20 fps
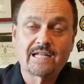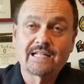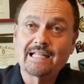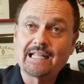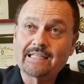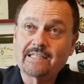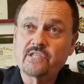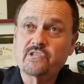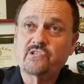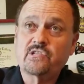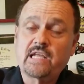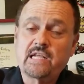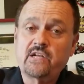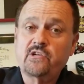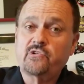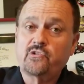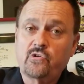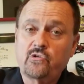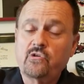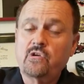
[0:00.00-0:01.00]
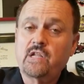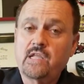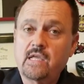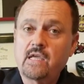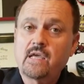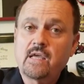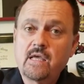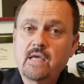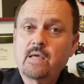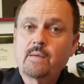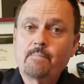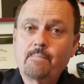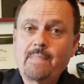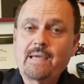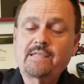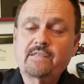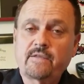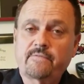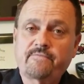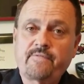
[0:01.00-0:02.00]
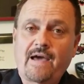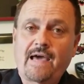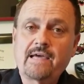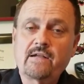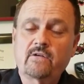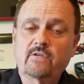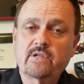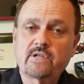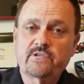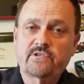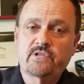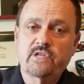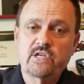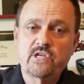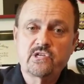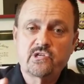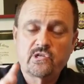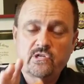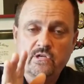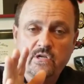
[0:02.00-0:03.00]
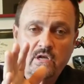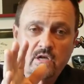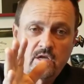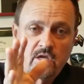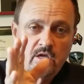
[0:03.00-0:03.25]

and let the state attorney make the final decision